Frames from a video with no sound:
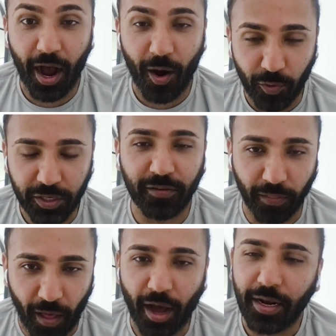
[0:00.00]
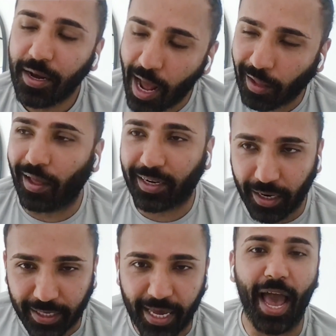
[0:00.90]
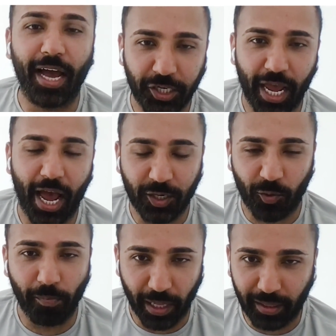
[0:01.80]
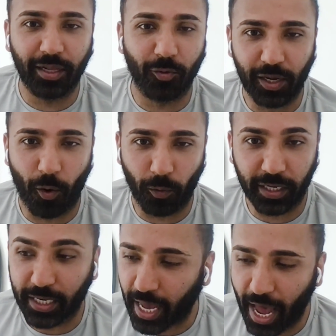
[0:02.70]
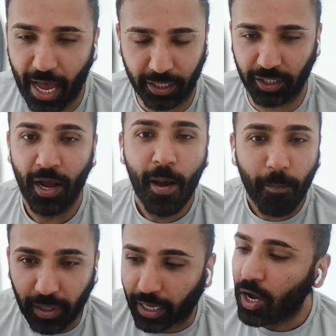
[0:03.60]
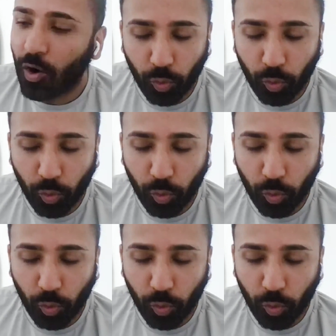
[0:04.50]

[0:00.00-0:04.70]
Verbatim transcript: Uh, which is a lot, and not like cash, cash, where I'm like literally holding in cash, but like